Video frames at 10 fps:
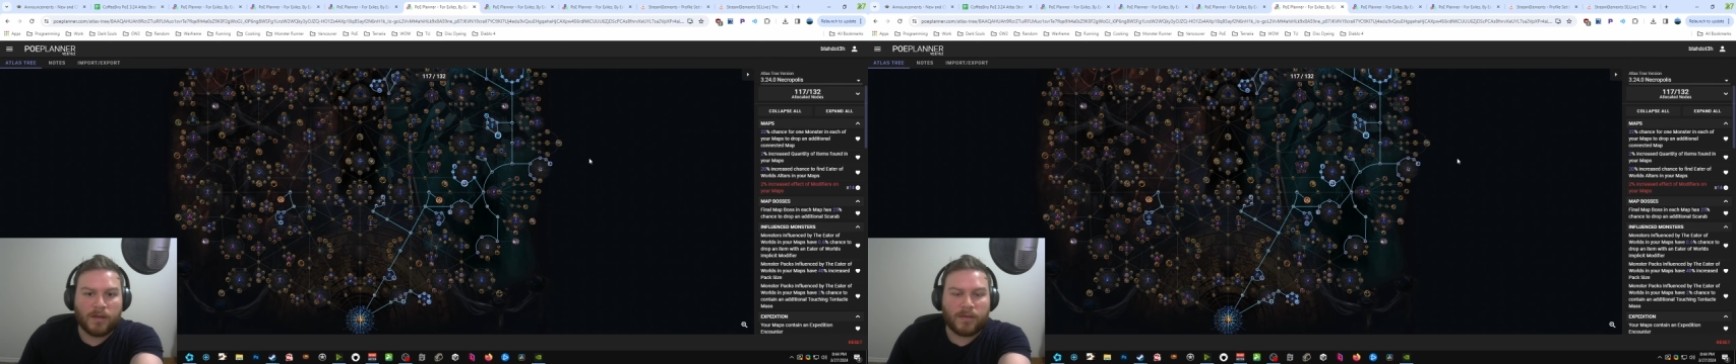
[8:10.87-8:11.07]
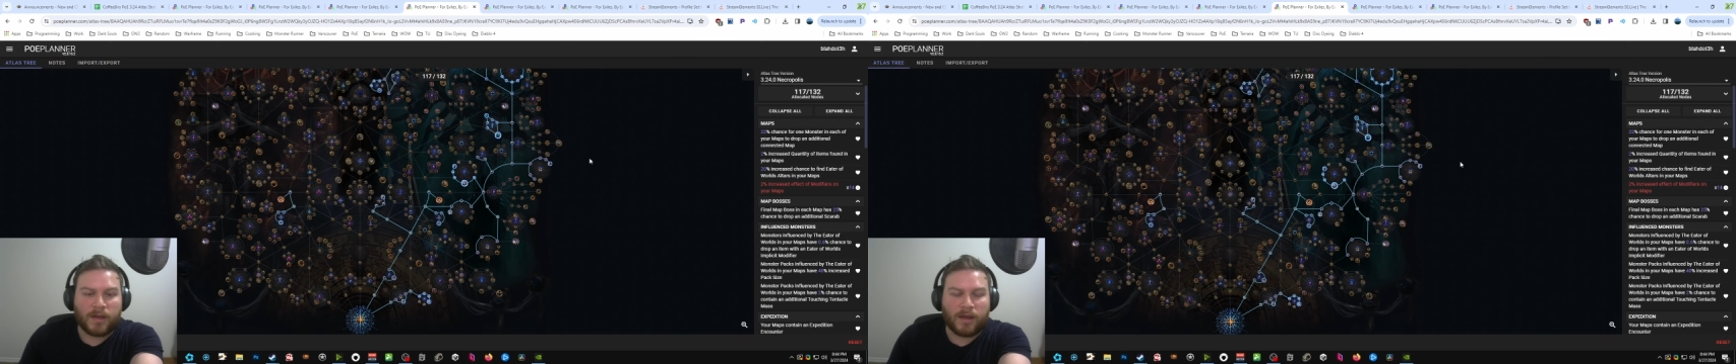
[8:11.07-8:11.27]

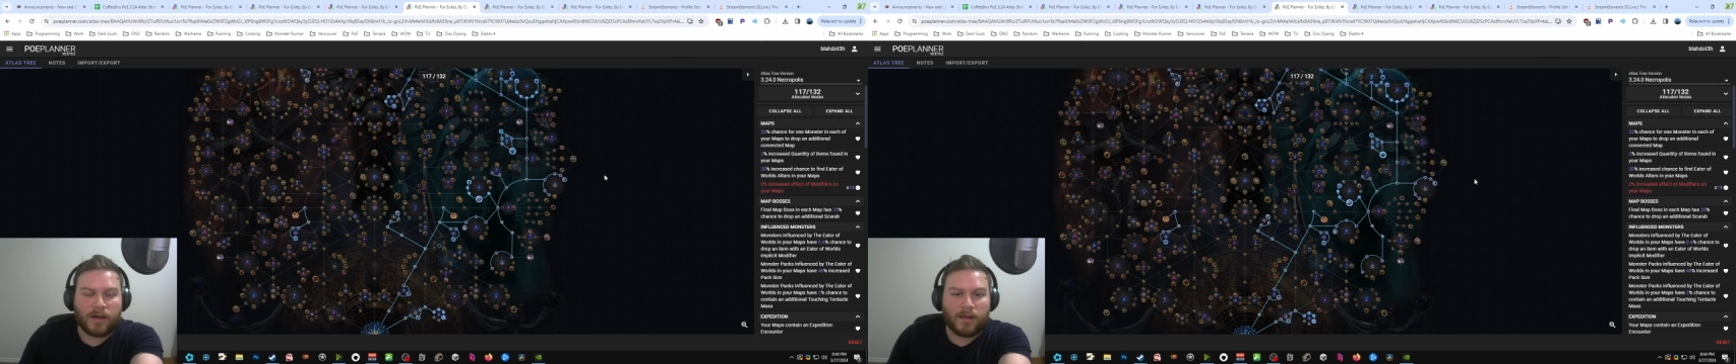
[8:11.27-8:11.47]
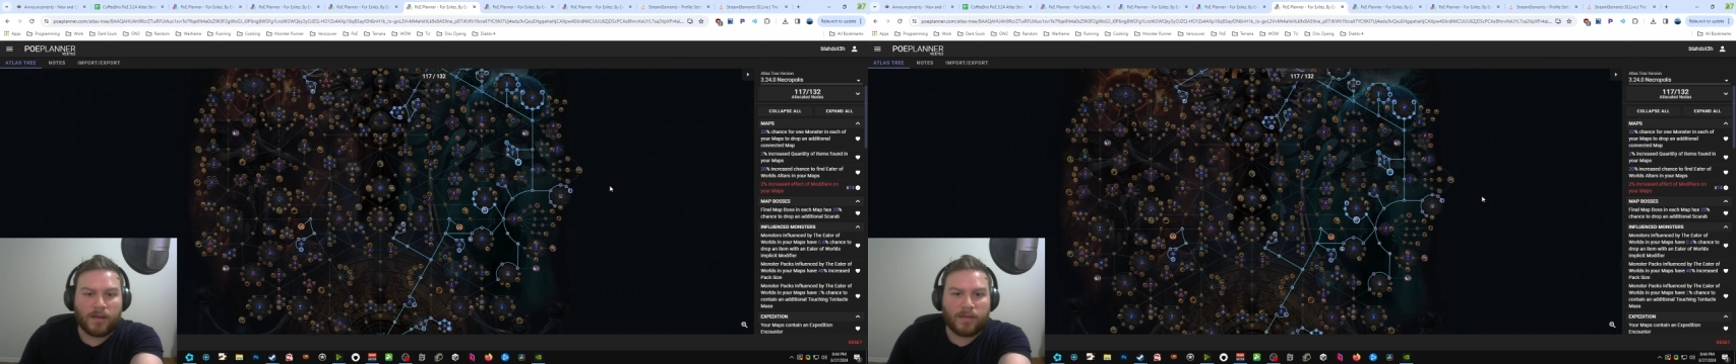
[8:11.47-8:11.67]

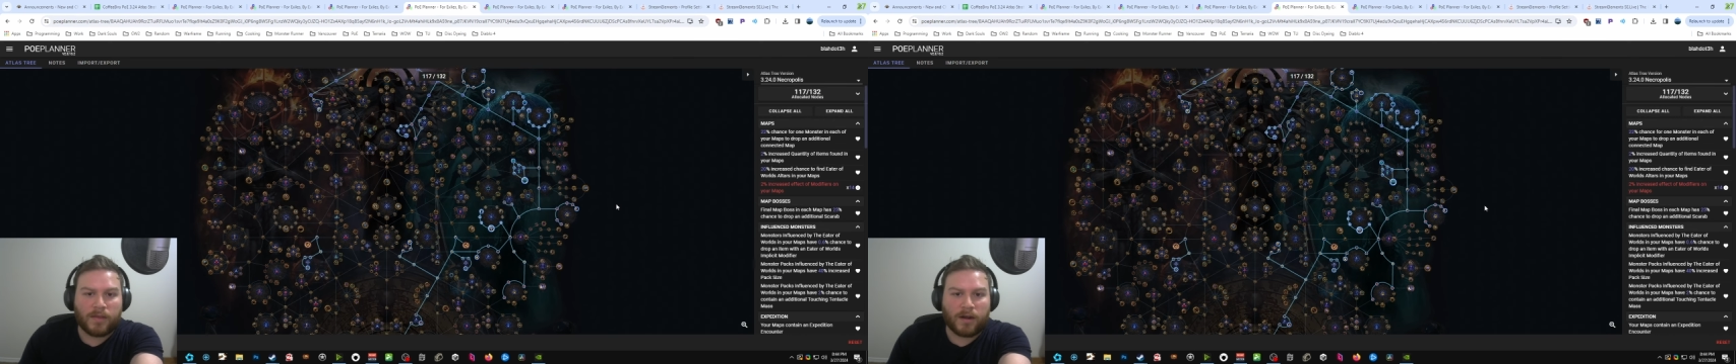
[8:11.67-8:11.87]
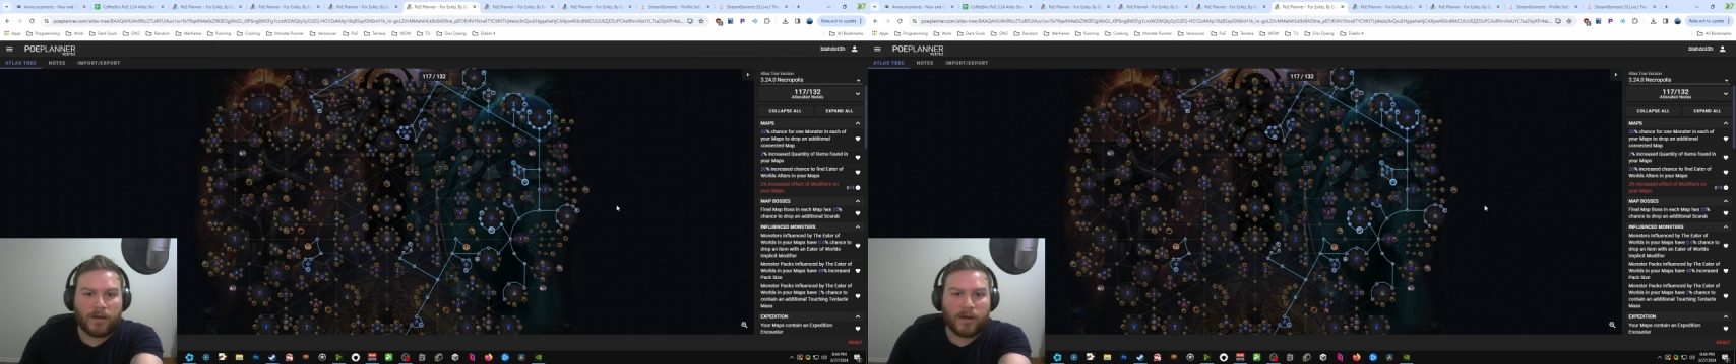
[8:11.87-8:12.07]
then
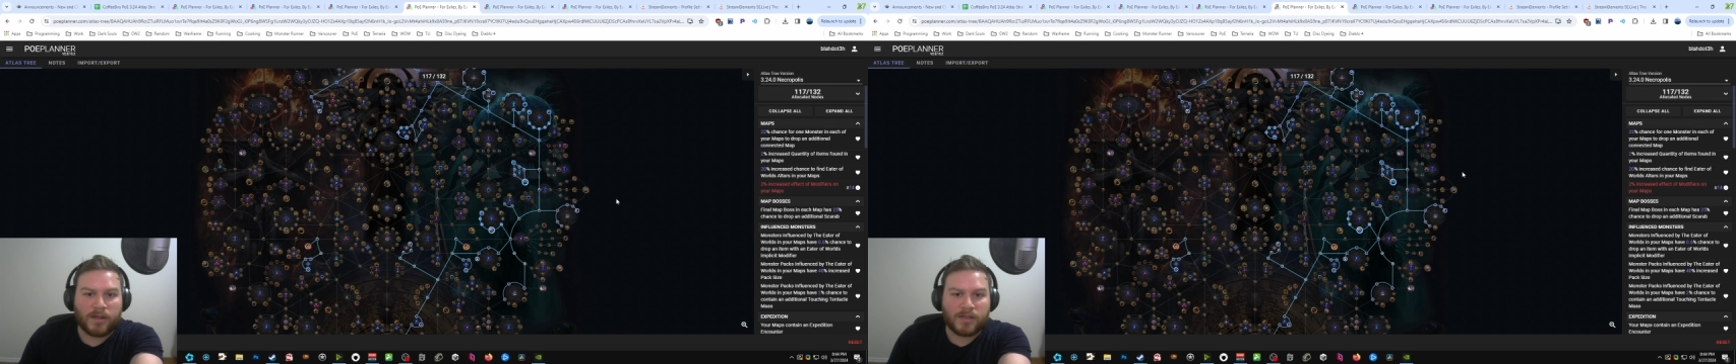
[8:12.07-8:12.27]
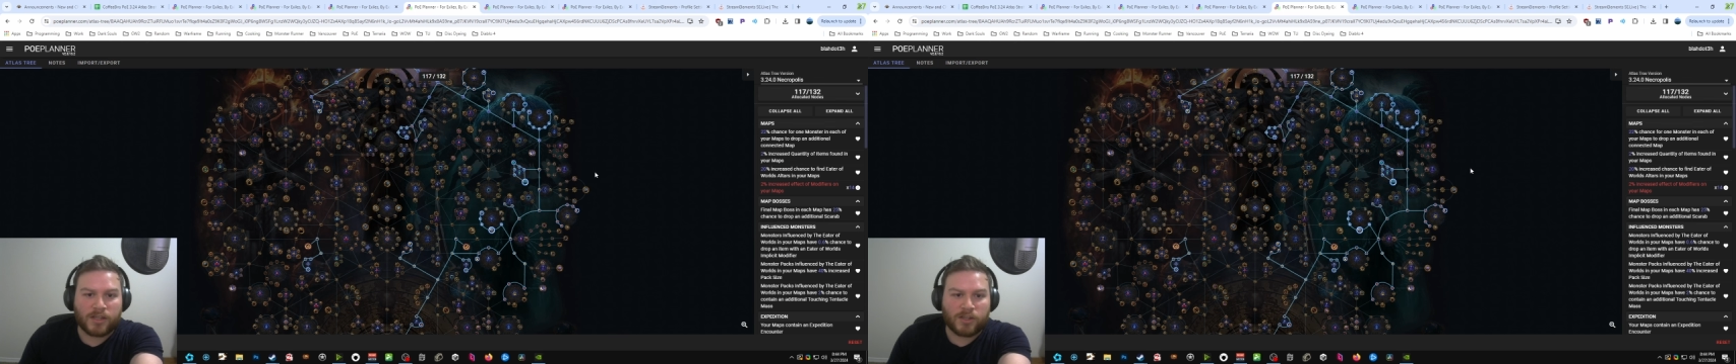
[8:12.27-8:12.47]
there
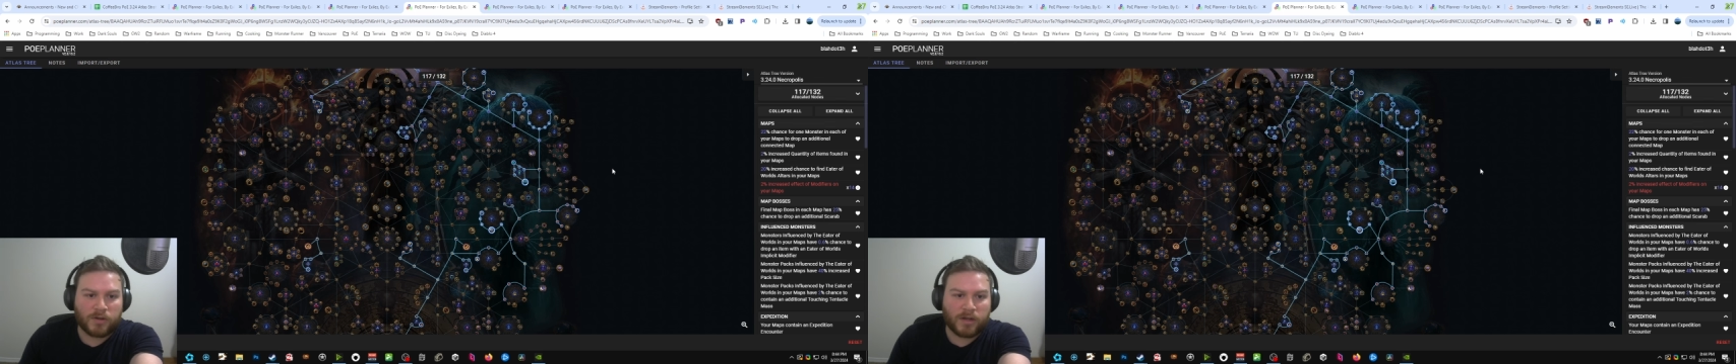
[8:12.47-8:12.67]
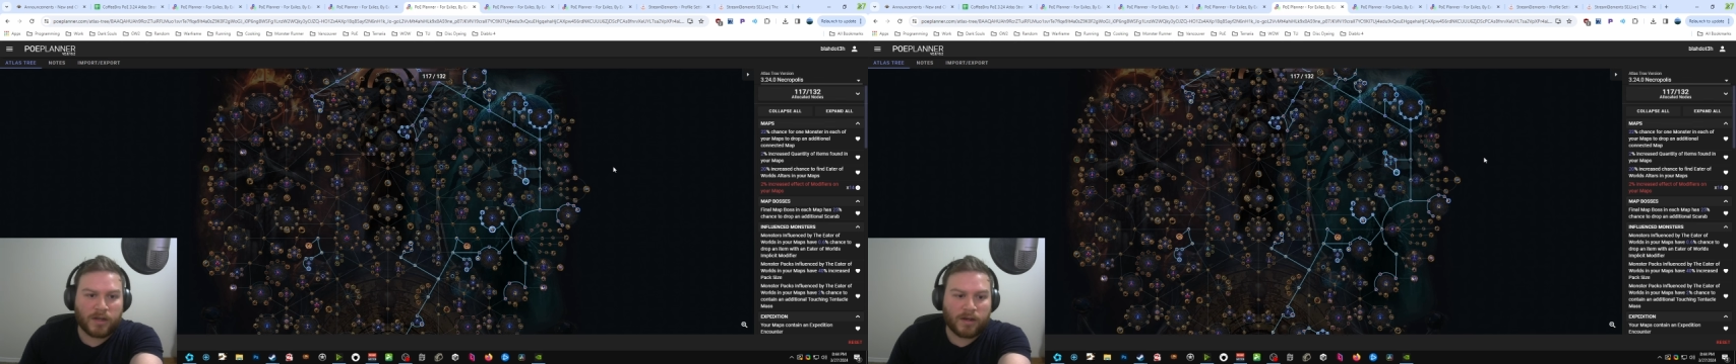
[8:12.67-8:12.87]
is a tree